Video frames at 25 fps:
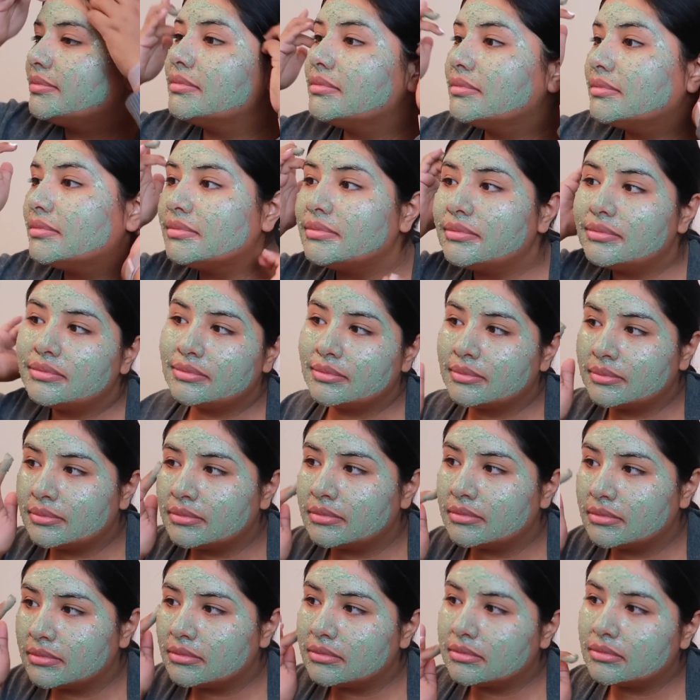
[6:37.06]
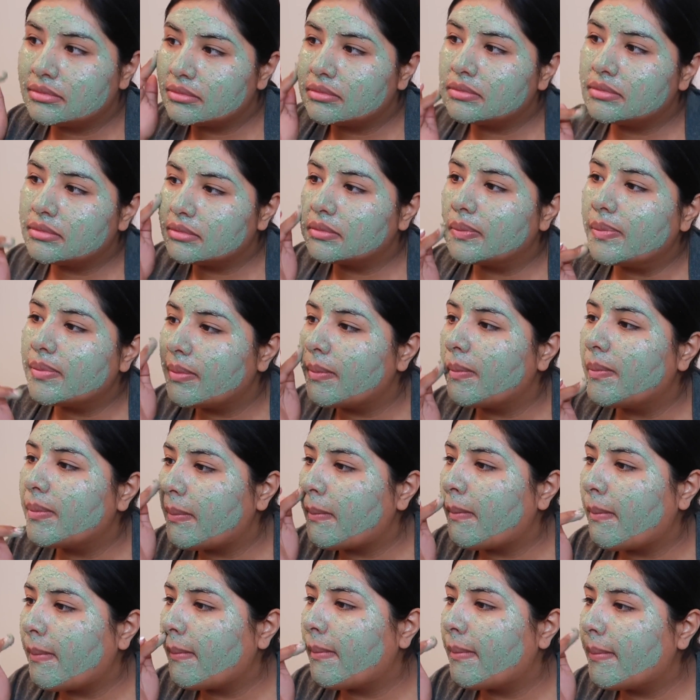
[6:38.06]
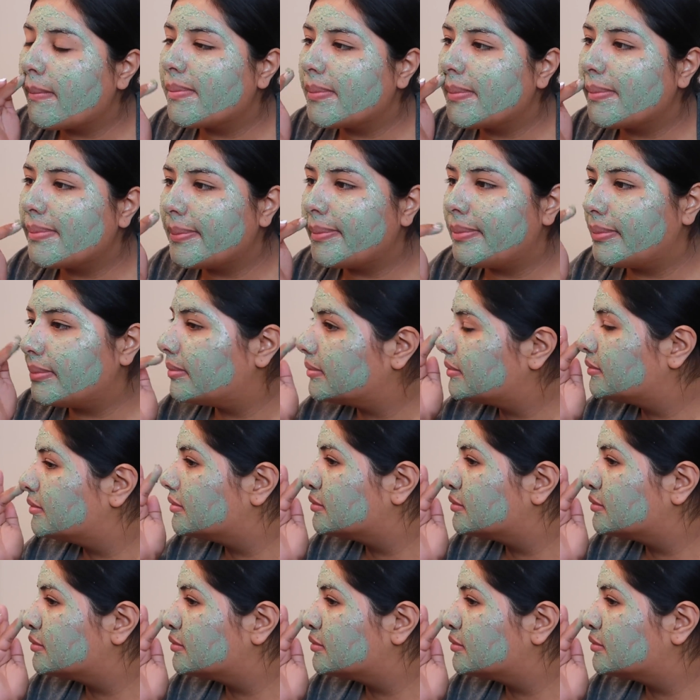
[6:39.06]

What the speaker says: Once you have your mask set in place,